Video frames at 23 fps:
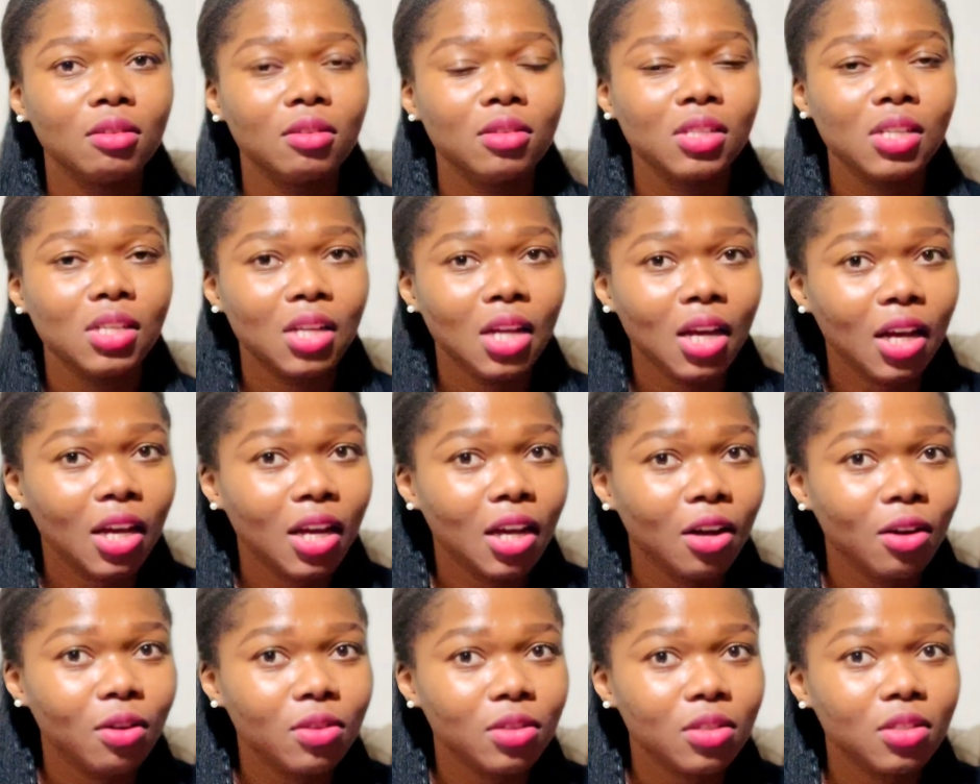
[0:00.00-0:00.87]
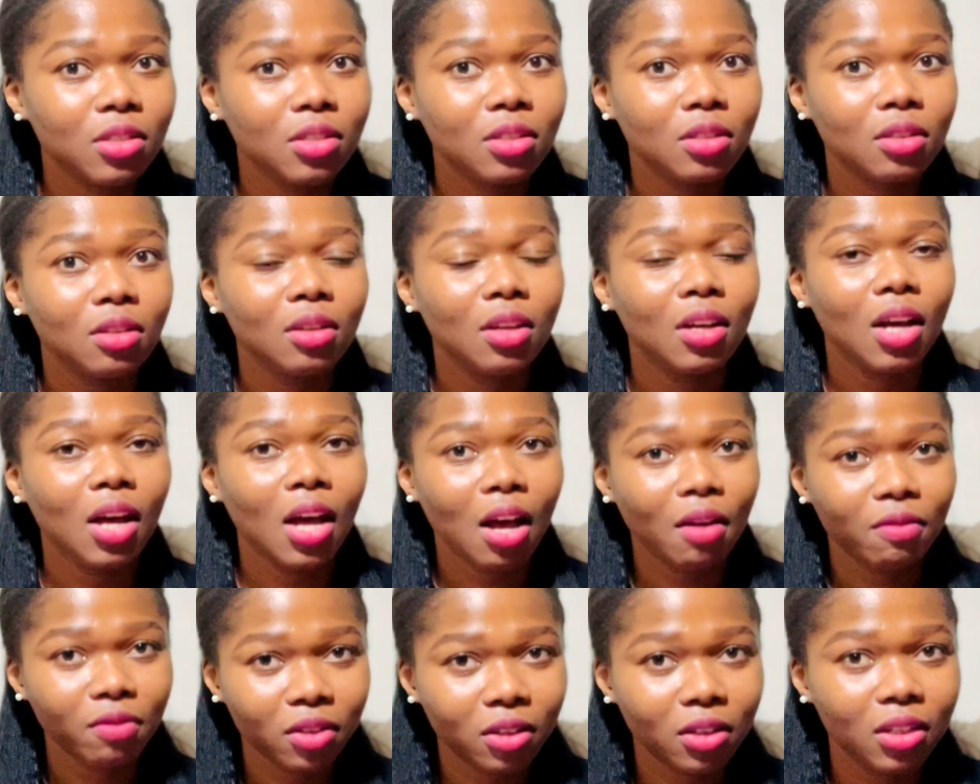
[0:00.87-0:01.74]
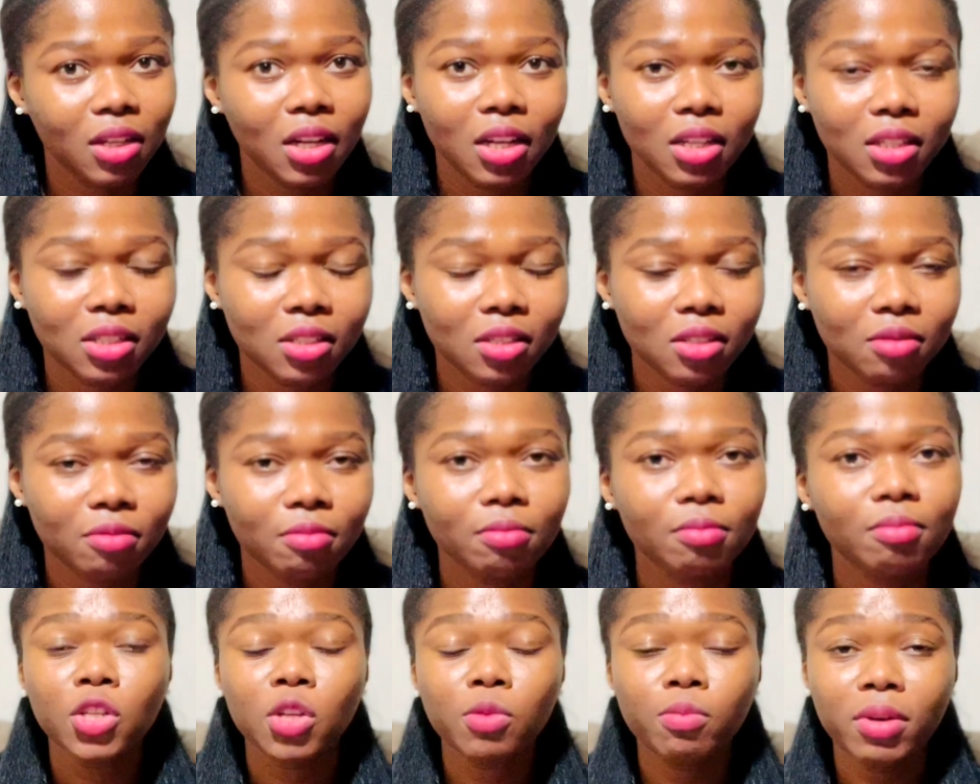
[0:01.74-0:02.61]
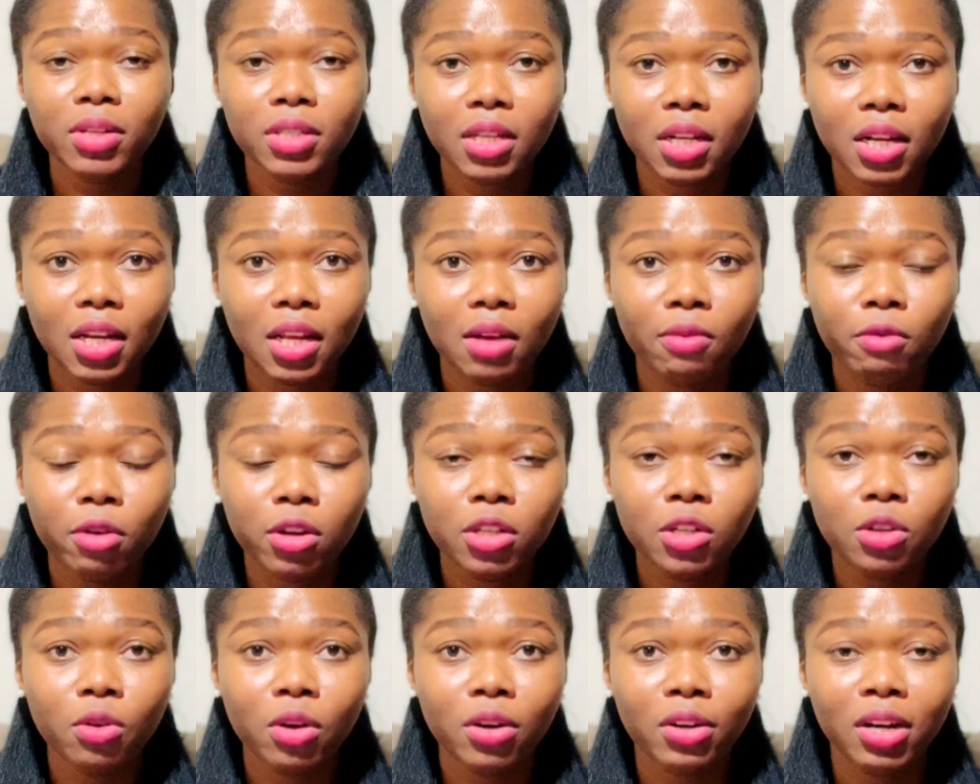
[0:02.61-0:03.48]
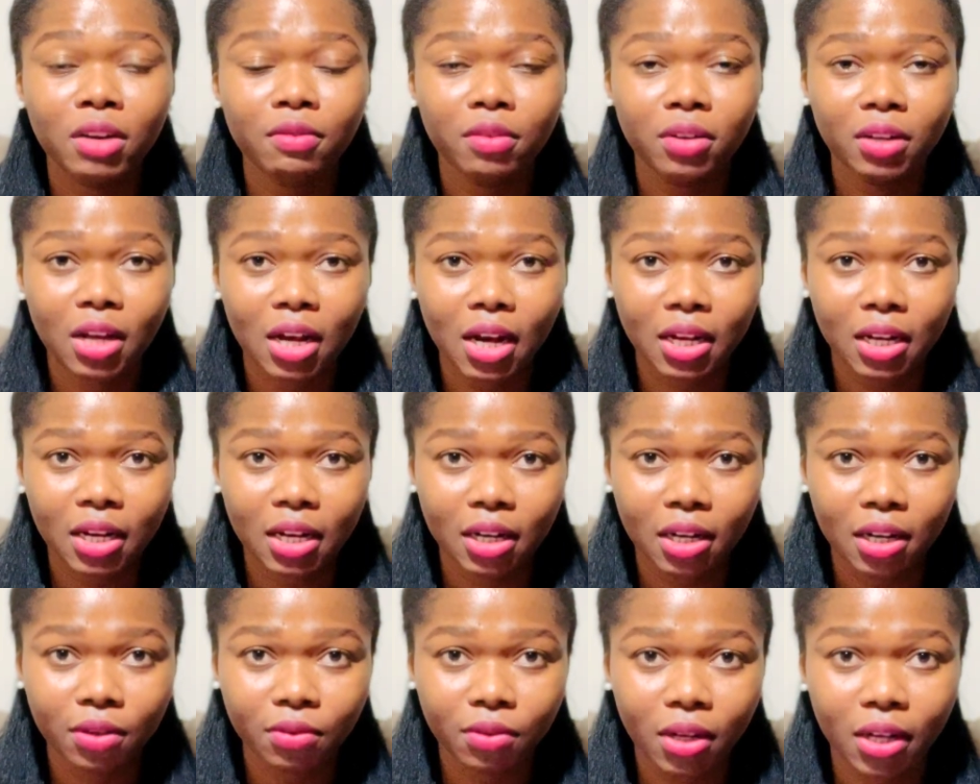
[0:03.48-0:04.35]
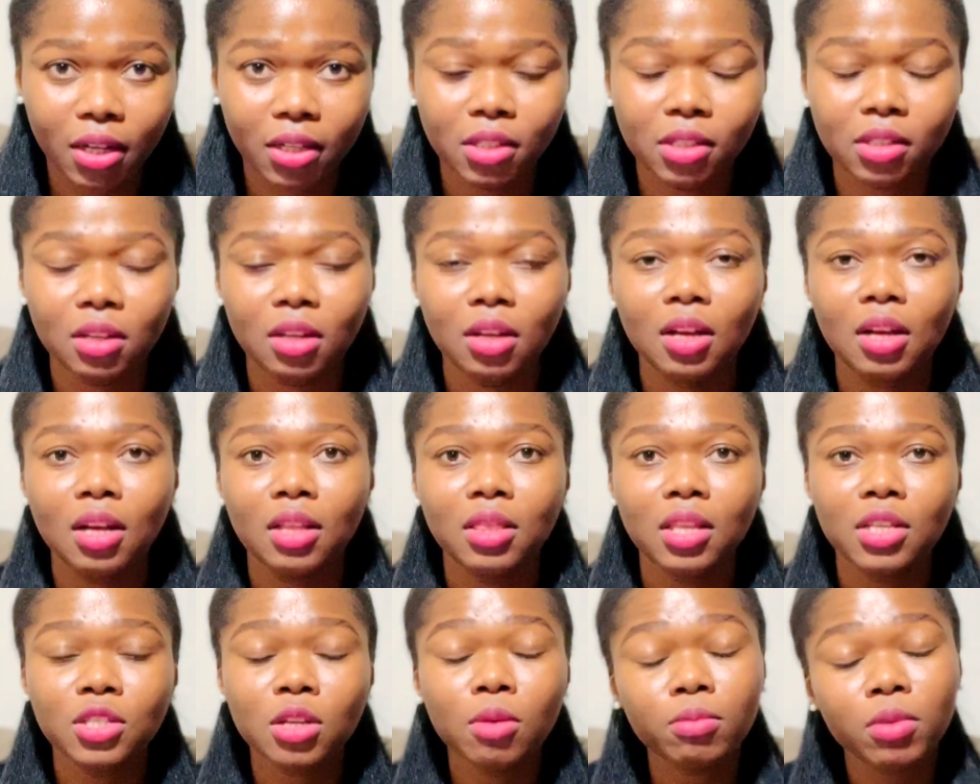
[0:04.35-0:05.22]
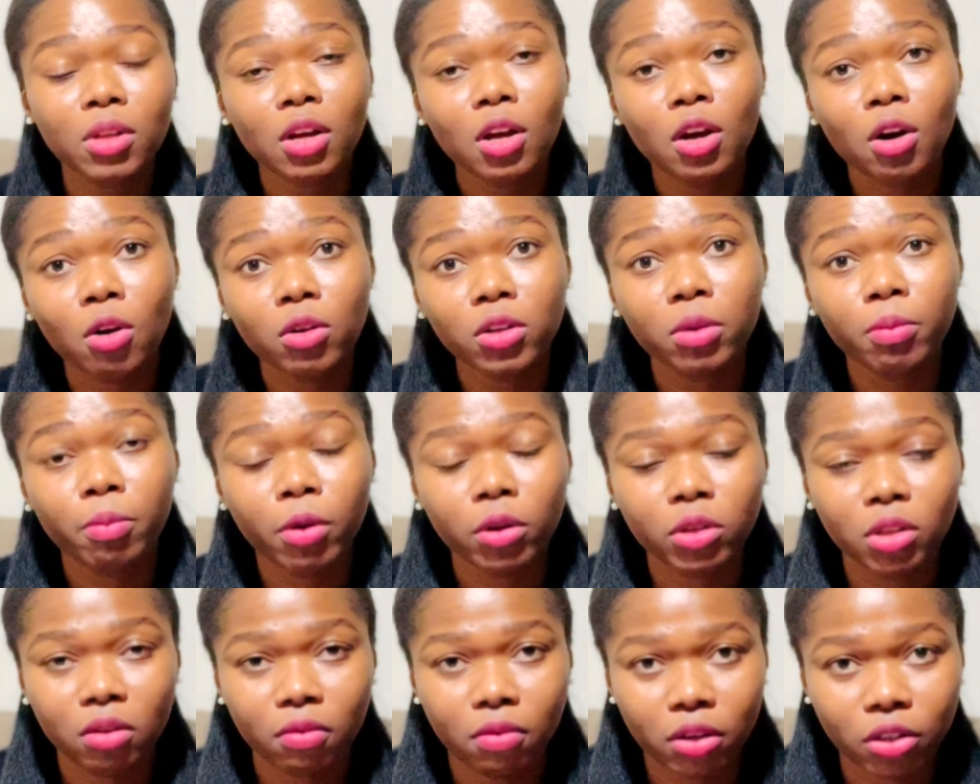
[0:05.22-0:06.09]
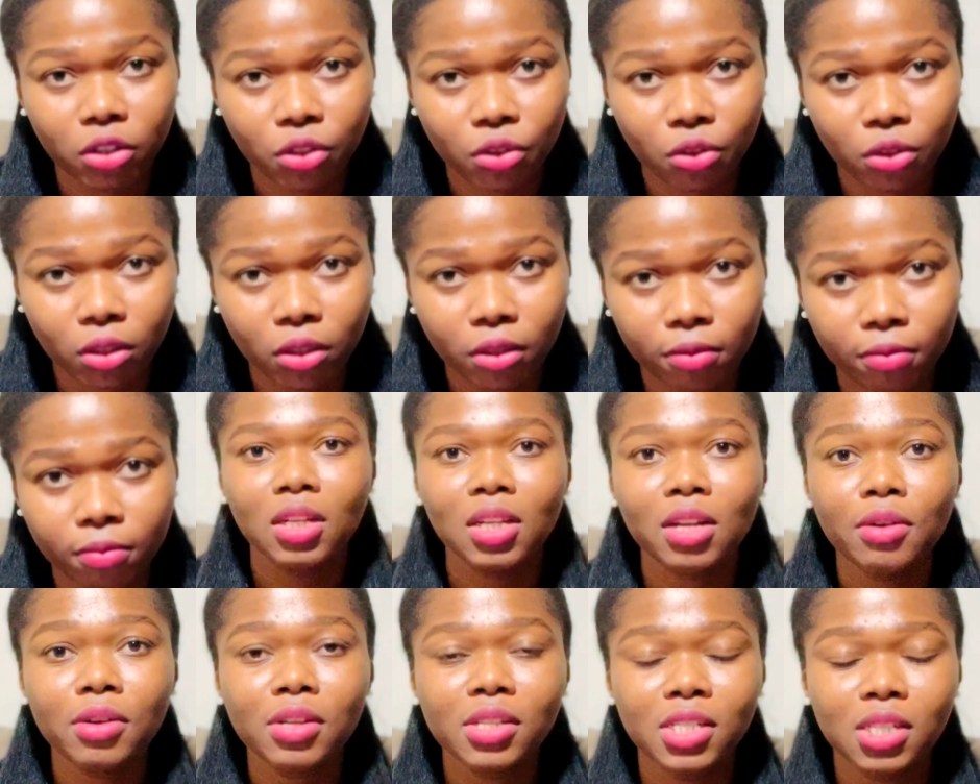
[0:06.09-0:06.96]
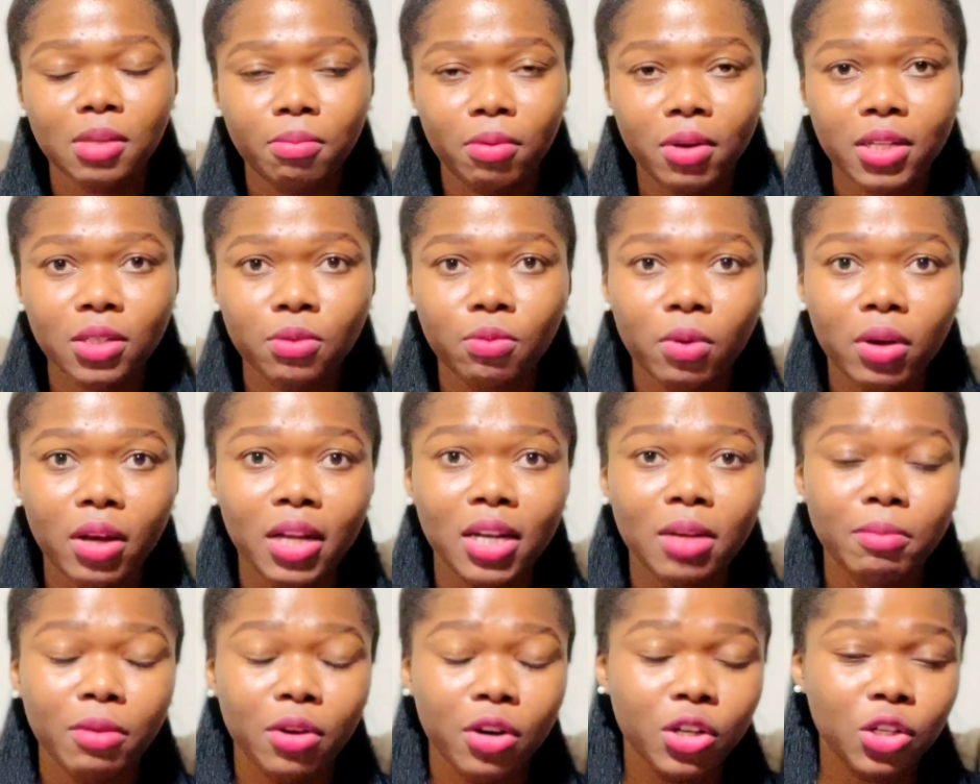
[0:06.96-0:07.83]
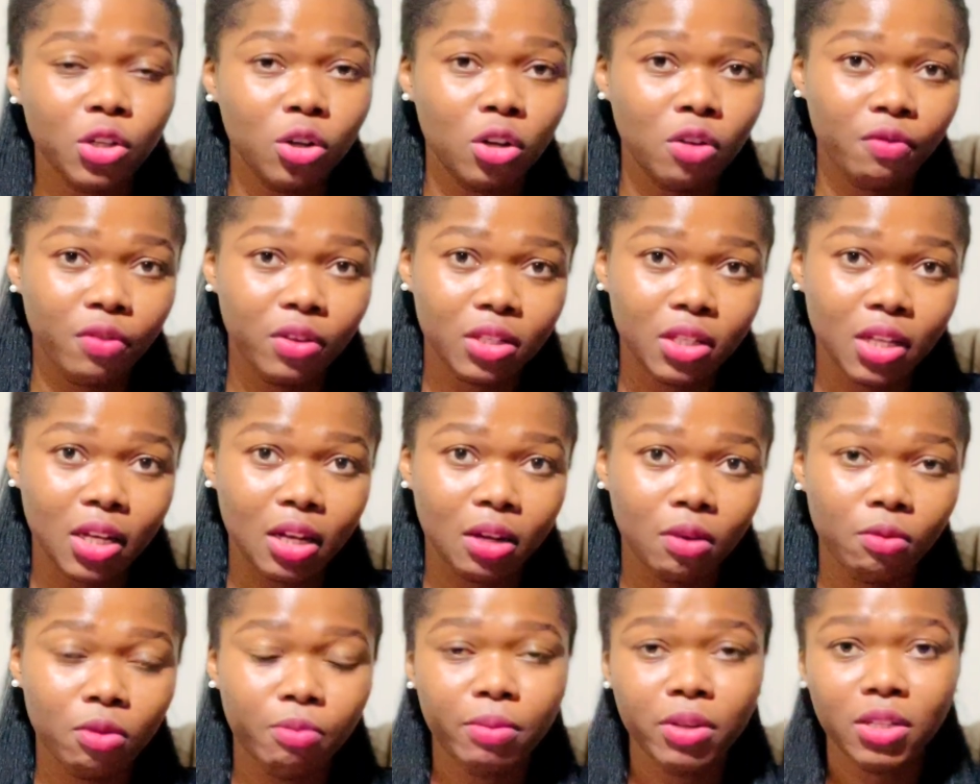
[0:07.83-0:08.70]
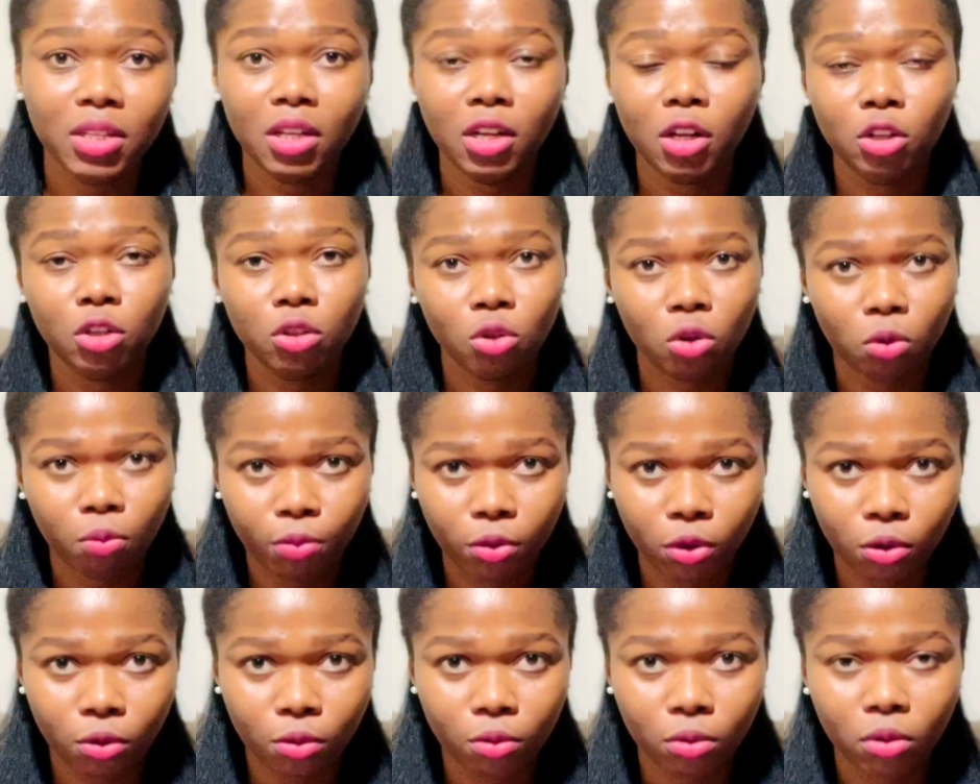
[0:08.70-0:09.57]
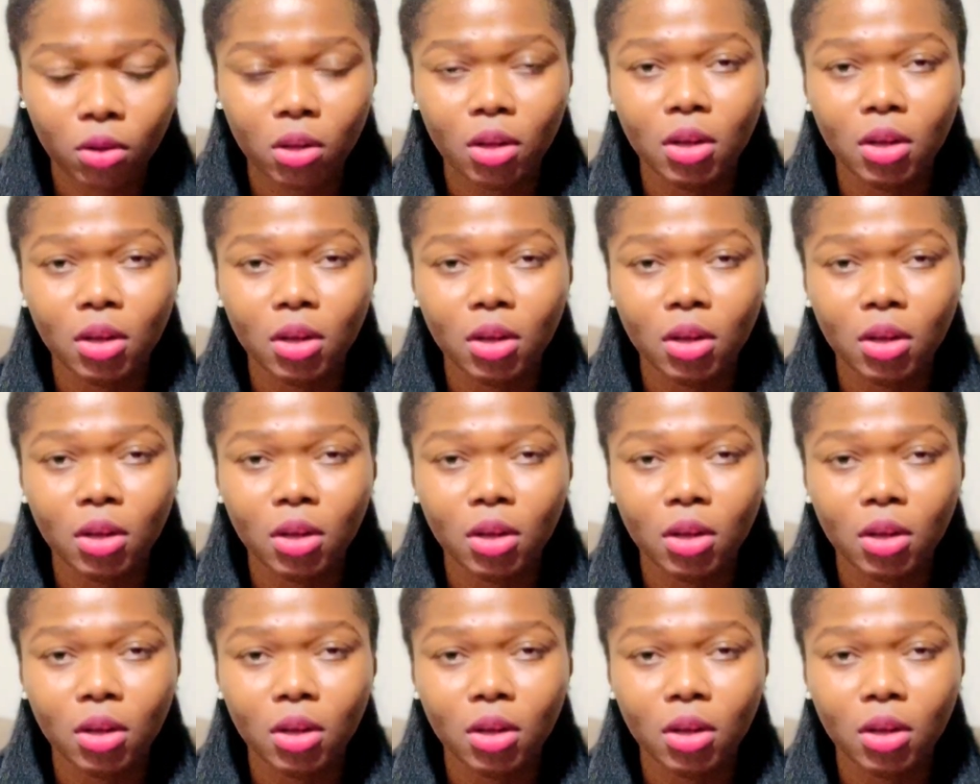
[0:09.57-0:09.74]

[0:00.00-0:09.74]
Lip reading: denials after that. So basically, when you arrive in Canada, right, there's something called the port of entry. Now, this is a place where an immigration officer will basically stop you